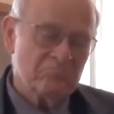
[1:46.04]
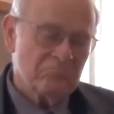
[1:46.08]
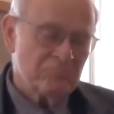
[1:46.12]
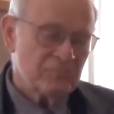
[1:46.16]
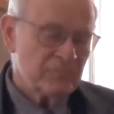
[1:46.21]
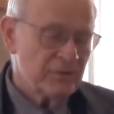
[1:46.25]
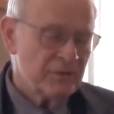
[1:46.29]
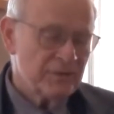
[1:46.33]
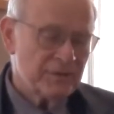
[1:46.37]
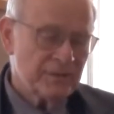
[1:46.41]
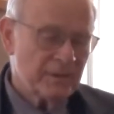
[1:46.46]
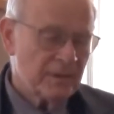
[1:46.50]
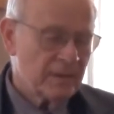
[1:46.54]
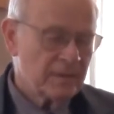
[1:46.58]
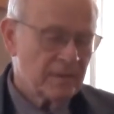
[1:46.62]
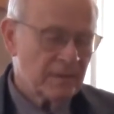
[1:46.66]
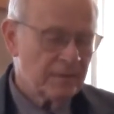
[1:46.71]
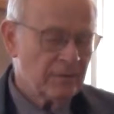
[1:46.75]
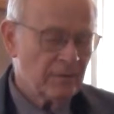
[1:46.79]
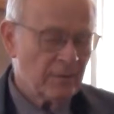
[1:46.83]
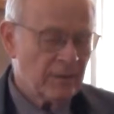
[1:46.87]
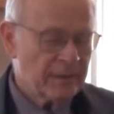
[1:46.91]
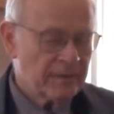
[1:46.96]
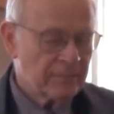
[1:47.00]
She said,
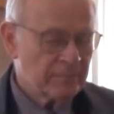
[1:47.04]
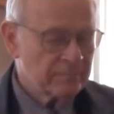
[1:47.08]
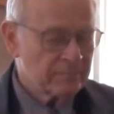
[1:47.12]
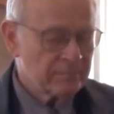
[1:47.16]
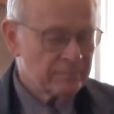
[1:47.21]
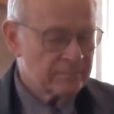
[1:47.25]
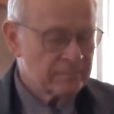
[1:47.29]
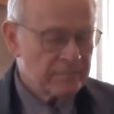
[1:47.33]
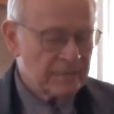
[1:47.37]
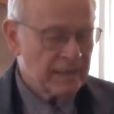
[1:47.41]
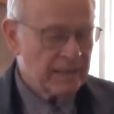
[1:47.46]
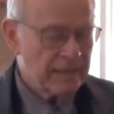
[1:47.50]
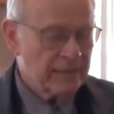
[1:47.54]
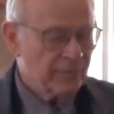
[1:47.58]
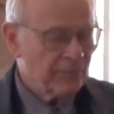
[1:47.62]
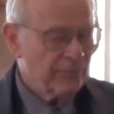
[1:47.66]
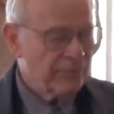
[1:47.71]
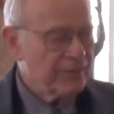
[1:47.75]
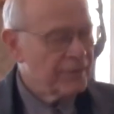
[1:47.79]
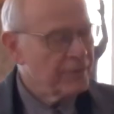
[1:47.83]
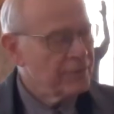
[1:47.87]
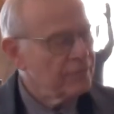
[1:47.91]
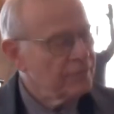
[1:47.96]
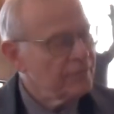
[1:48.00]
I don't
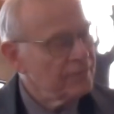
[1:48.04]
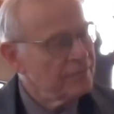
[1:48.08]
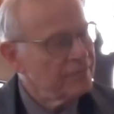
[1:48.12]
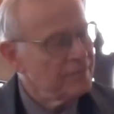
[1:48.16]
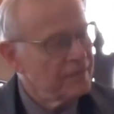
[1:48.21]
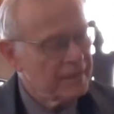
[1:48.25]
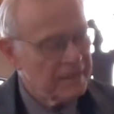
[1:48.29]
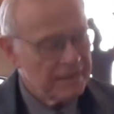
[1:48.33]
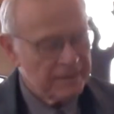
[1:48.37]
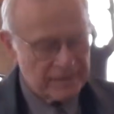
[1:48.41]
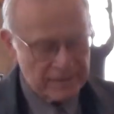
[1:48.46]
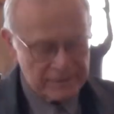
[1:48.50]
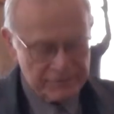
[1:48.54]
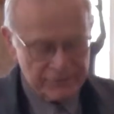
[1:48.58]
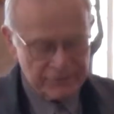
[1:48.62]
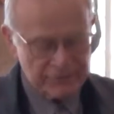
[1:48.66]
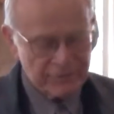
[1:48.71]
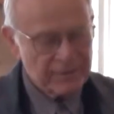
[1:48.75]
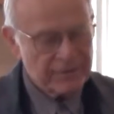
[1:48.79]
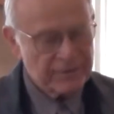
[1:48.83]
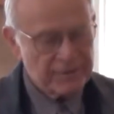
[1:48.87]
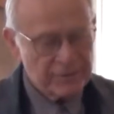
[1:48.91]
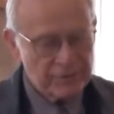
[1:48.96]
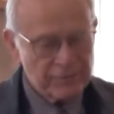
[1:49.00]
think you can find that. She
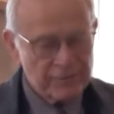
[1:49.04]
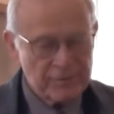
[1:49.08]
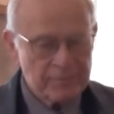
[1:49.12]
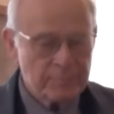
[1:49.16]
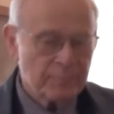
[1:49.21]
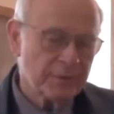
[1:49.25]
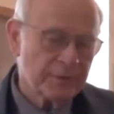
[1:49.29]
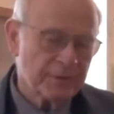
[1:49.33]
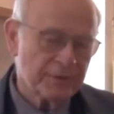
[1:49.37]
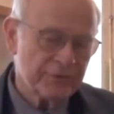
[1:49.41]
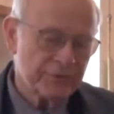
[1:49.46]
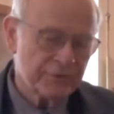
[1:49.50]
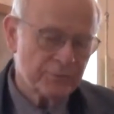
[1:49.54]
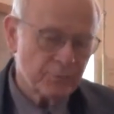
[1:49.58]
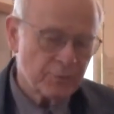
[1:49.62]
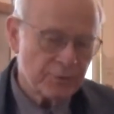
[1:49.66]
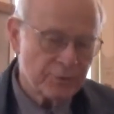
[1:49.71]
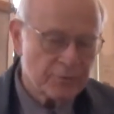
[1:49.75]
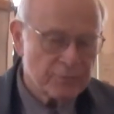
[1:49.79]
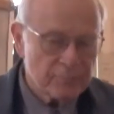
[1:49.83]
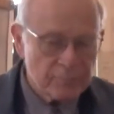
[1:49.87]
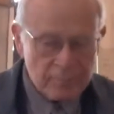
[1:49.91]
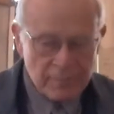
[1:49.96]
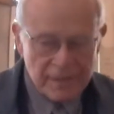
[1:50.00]
said, the only place where
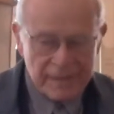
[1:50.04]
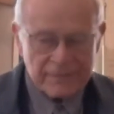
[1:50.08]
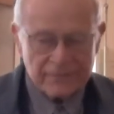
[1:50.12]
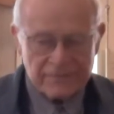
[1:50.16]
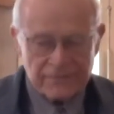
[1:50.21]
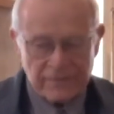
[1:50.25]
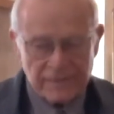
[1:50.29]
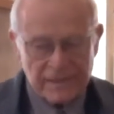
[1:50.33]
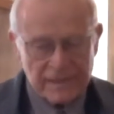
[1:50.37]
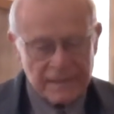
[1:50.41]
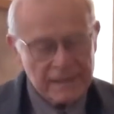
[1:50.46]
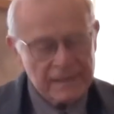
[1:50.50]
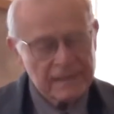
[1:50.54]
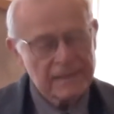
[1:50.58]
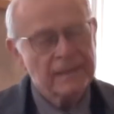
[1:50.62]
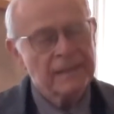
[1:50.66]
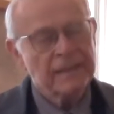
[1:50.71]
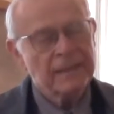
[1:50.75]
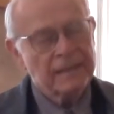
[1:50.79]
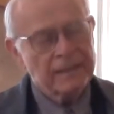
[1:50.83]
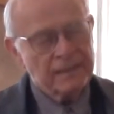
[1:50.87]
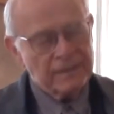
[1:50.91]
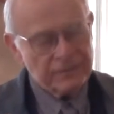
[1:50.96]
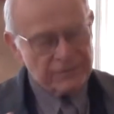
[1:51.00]
you might find
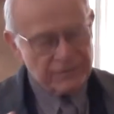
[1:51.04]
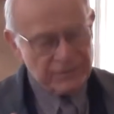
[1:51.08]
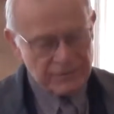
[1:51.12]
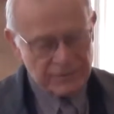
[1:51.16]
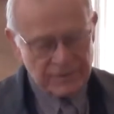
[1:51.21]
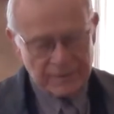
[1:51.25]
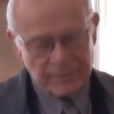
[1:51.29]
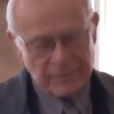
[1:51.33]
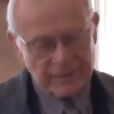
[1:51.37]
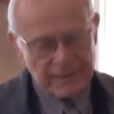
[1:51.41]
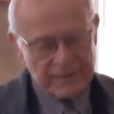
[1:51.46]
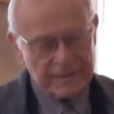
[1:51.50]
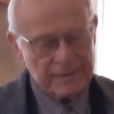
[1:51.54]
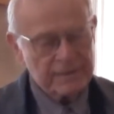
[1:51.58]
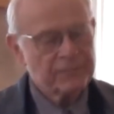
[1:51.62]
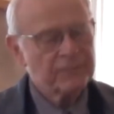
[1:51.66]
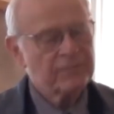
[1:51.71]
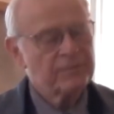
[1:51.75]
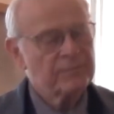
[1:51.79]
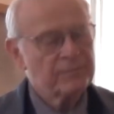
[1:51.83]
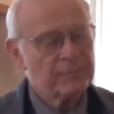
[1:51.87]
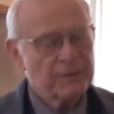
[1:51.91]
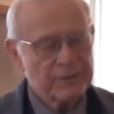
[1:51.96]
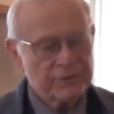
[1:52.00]
some of that
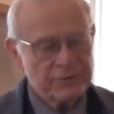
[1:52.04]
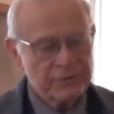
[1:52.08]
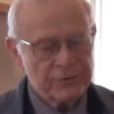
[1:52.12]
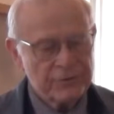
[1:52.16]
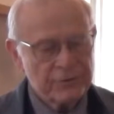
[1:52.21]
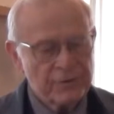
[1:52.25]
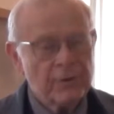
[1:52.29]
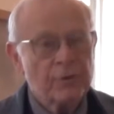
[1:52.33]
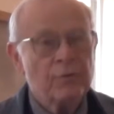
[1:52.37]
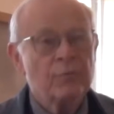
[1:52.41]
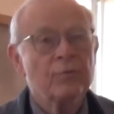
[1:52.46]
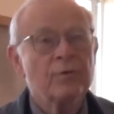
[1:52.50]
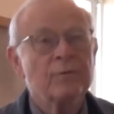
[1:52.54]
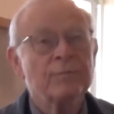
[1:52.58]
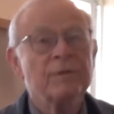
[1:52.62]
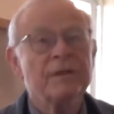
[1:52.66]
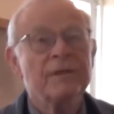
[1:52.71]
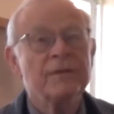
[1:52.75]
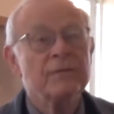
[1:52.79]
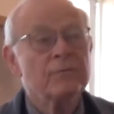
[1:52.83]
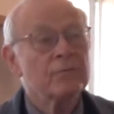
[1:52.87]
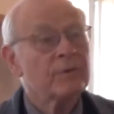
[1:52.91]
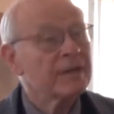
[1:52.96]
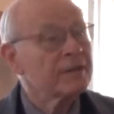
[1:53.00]
information would be
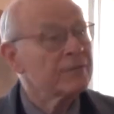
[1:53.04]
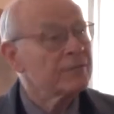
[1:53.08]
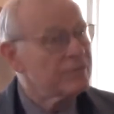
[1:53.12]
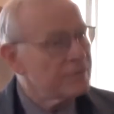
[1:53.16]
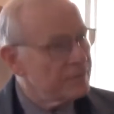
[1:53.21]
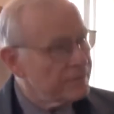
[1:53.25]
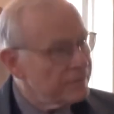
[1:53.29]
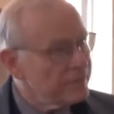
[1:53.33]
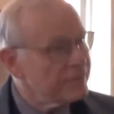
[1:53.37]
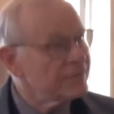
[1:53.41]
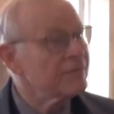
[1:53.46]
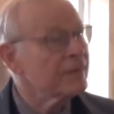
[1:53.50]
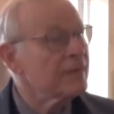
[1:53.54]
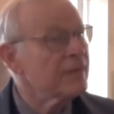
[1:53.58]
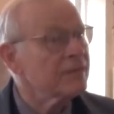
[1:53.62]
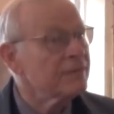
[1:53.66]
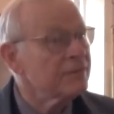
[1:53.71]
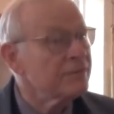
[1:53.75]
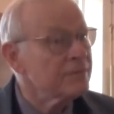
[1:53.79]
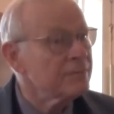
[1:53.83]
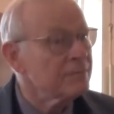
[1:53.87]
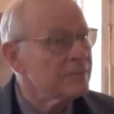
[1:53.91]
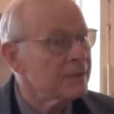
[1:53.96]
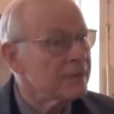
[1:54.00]
in the records of this
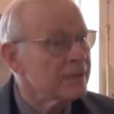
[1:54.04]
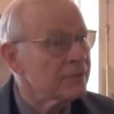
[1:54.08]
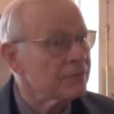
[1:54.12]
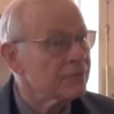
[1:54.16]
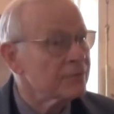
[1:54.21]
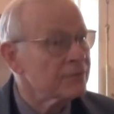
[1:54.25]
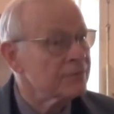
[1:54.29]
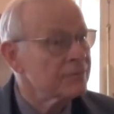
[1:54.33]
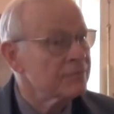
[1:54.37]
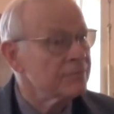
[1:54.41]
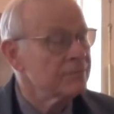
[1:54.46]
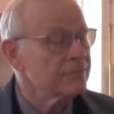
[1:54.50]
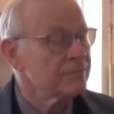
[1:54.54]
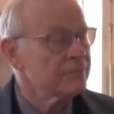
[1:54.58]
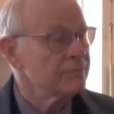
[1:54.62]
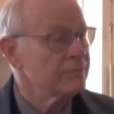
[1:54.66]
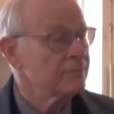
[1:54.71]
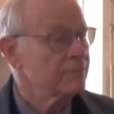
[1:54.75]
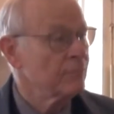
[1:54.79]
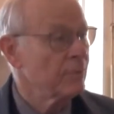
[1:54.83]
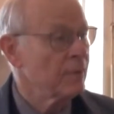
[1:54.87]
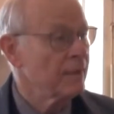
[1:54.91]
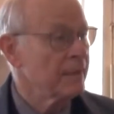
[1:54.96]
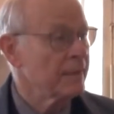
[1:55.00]
custom house.
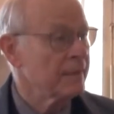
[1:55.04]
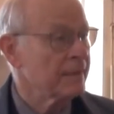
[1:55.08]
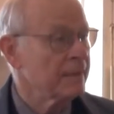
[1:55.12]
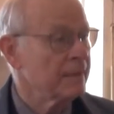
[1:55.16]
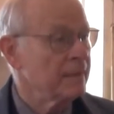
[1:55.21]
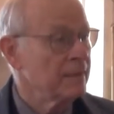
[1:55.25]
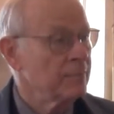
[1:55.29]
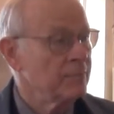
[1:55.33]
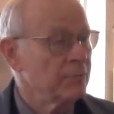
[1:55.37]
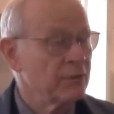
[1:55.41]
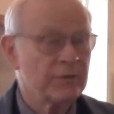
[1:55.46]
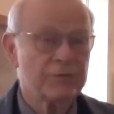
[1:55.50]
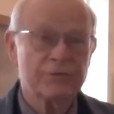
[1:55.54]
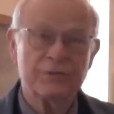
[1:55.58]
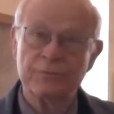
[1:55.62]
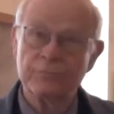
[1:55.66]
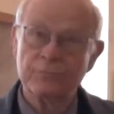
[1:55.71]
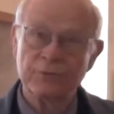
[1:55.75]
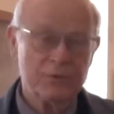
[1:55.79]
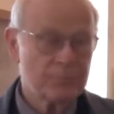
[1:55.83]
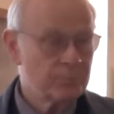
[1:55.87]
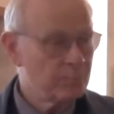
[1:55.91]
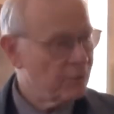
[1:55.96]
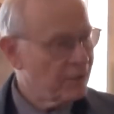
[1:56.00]
Why? Because it
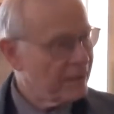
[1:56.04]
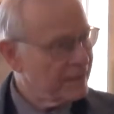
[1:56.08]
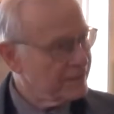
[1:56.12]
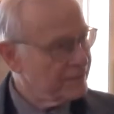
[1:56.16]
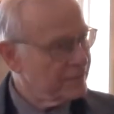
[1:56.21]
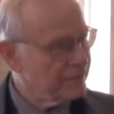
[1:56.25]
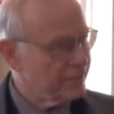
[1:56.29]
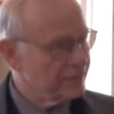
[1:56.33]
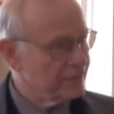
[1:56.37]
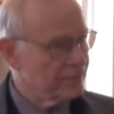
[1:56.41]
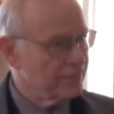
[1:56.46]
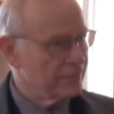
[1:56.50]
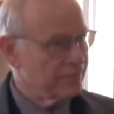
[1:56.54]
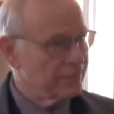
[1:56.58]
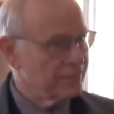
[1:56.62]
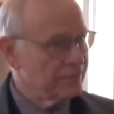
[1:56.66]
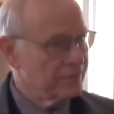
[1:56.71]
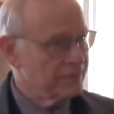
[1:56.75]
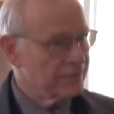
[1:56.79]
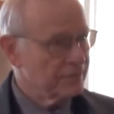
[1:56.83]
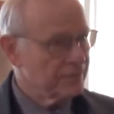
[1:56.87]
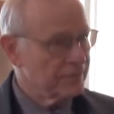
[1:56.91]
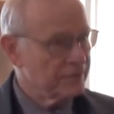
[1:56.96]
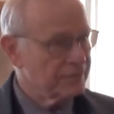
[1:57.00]
was processed through
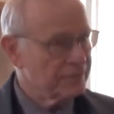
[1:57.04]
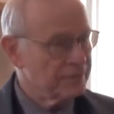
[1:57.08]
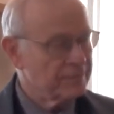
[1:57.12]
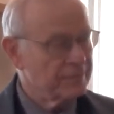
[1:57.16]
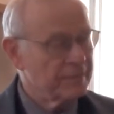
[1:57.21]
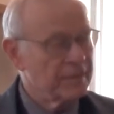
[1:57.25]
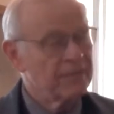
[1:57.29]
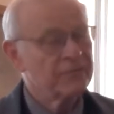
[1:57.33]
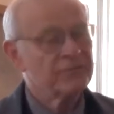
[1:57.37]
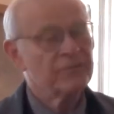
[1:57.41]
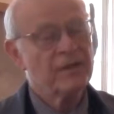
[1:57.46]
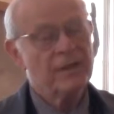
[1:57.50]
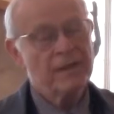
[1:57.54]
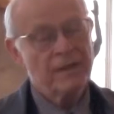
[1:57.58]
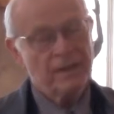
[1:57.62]
this custom house.